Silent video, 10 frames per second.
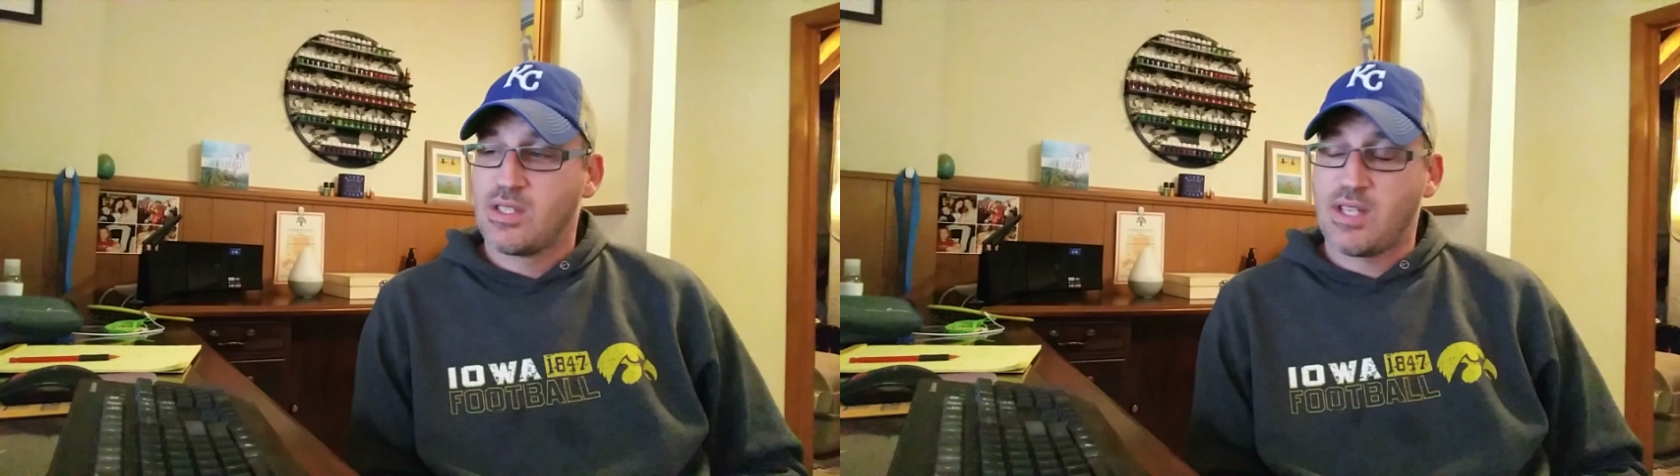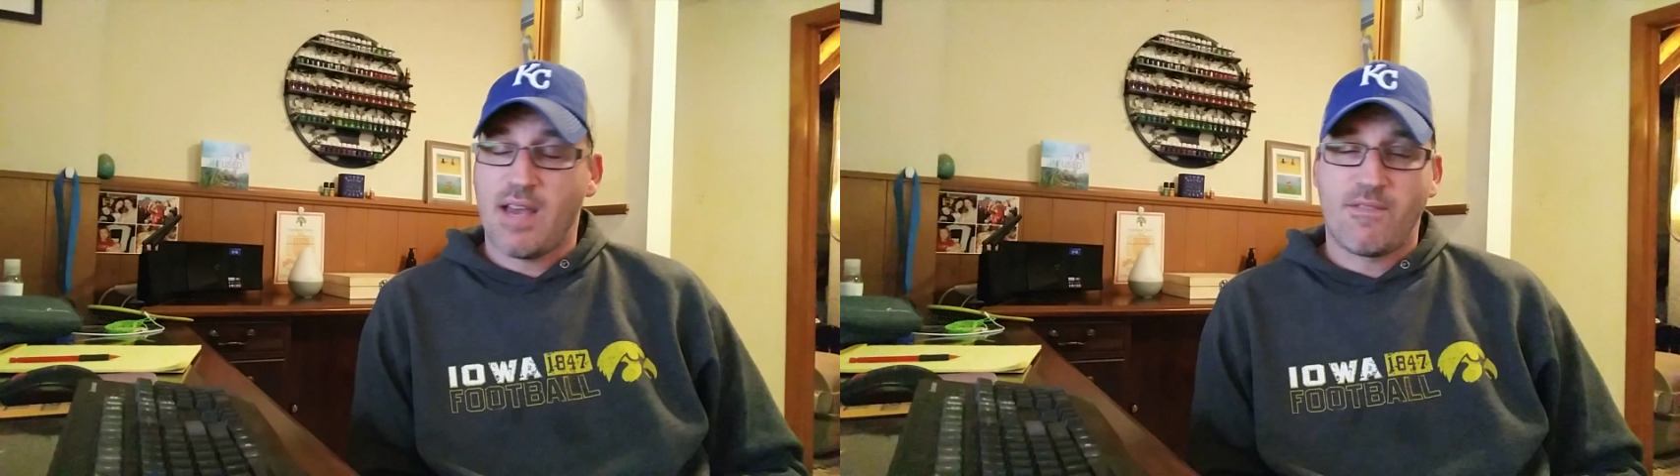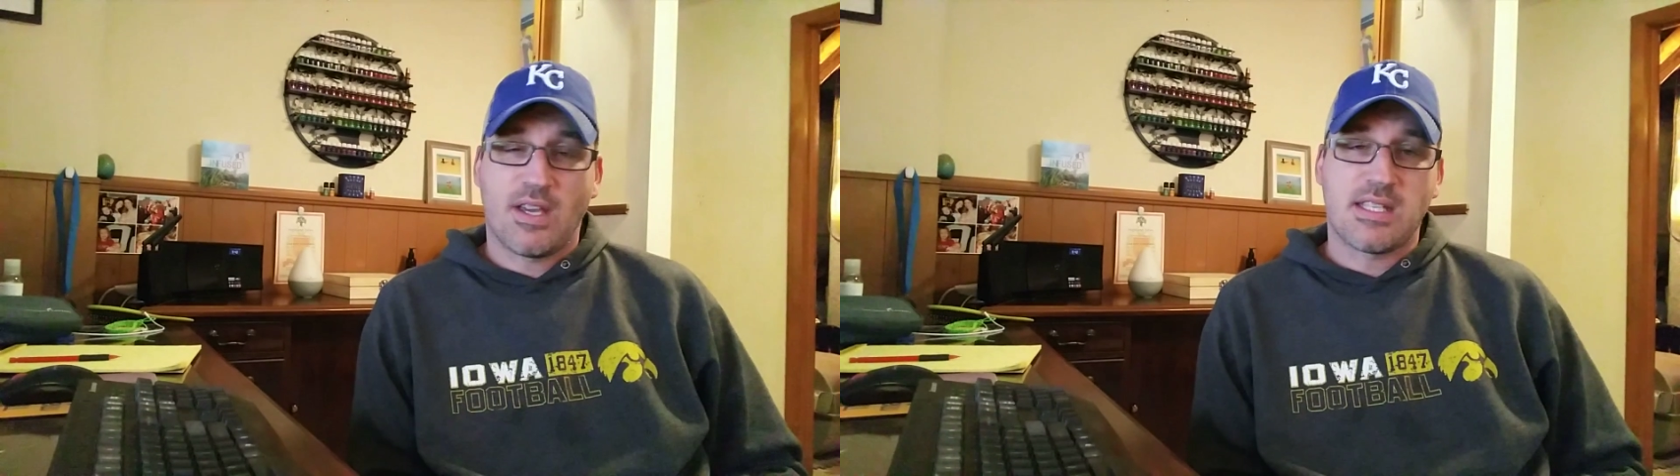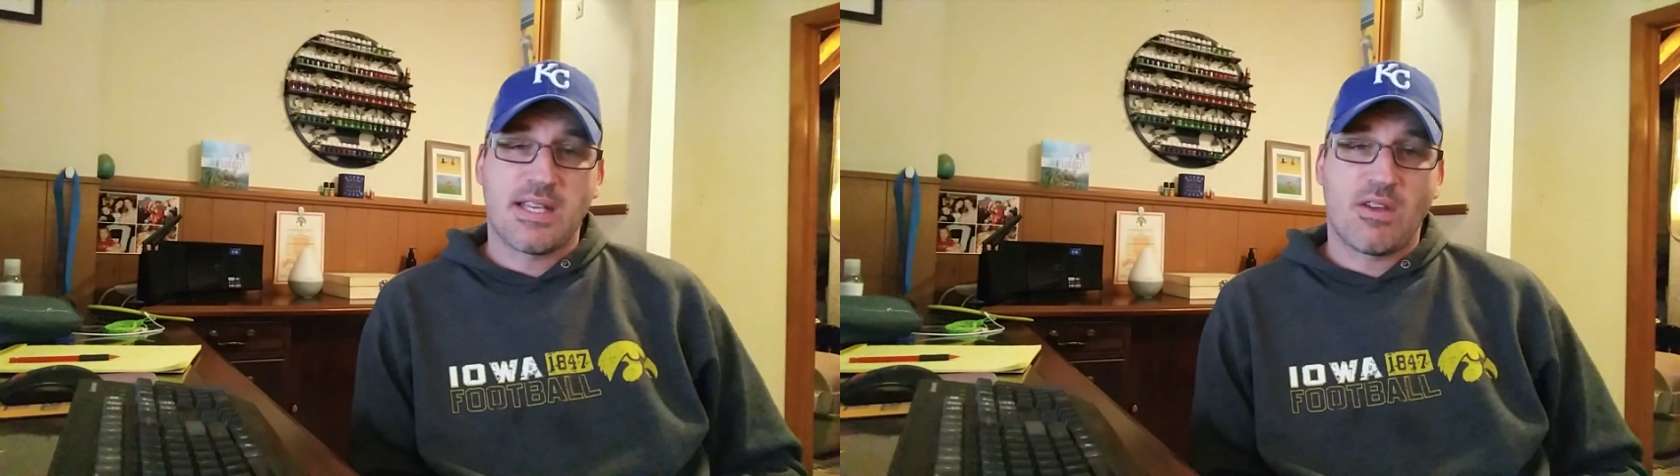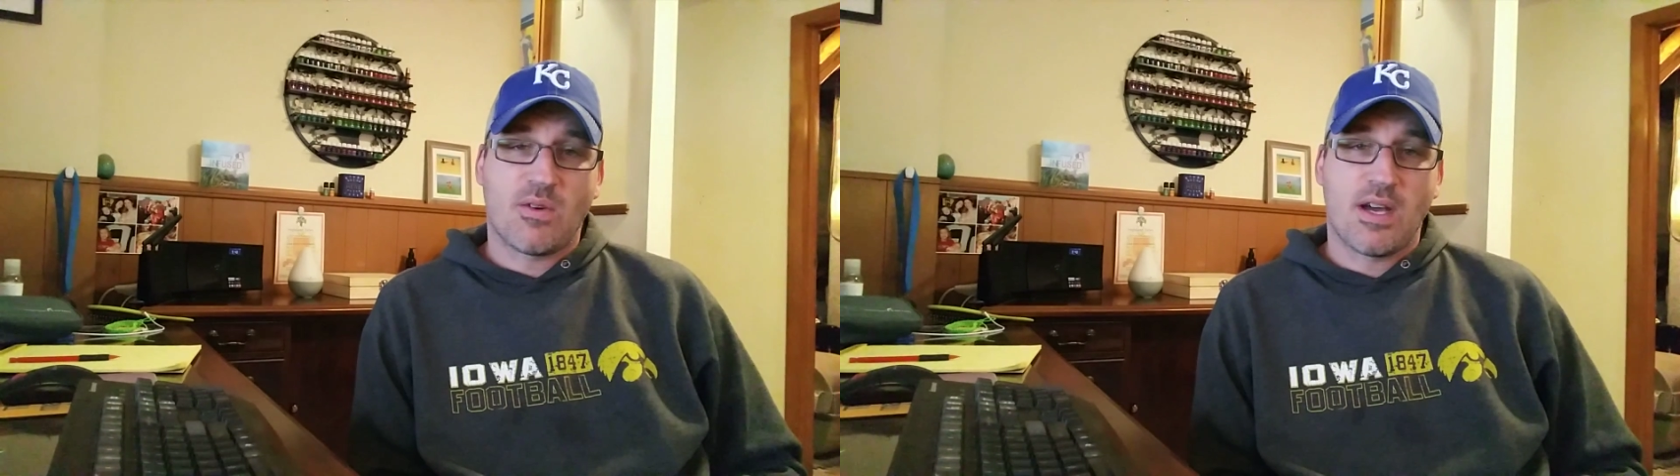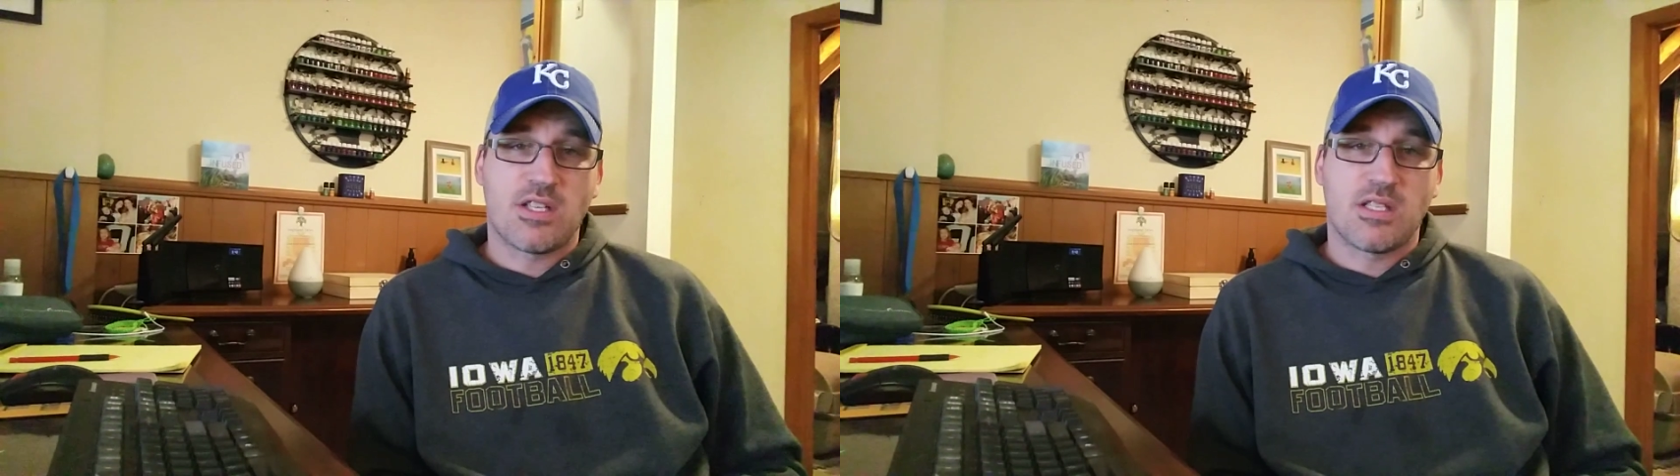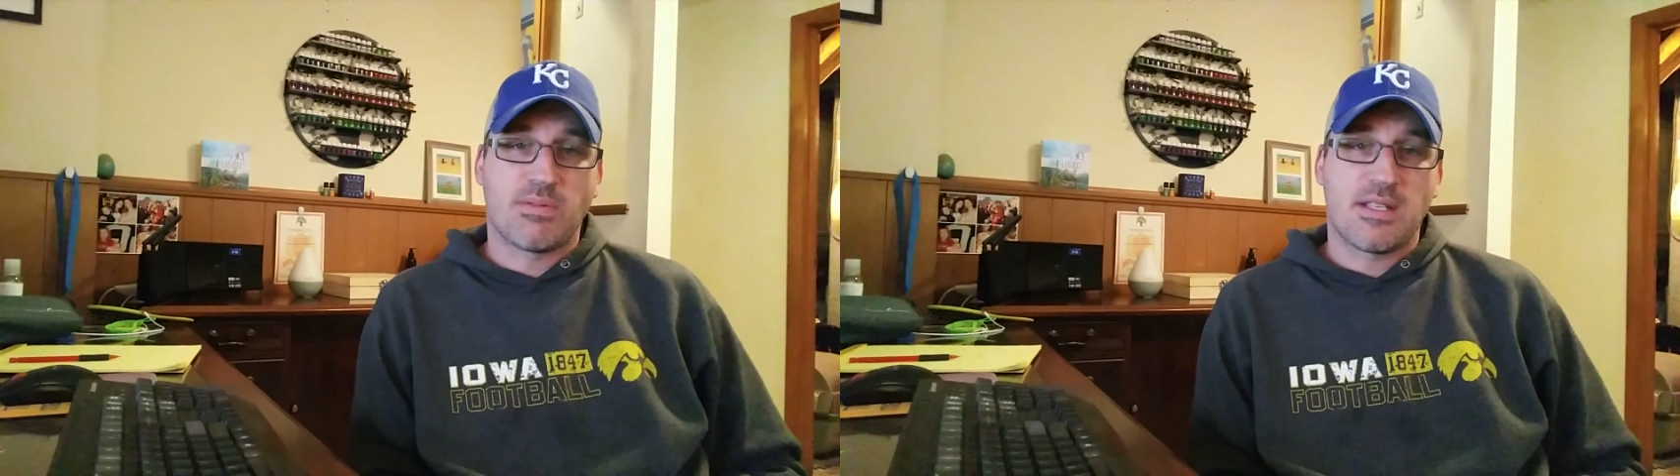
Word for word: so yeah, if you guys have any questions,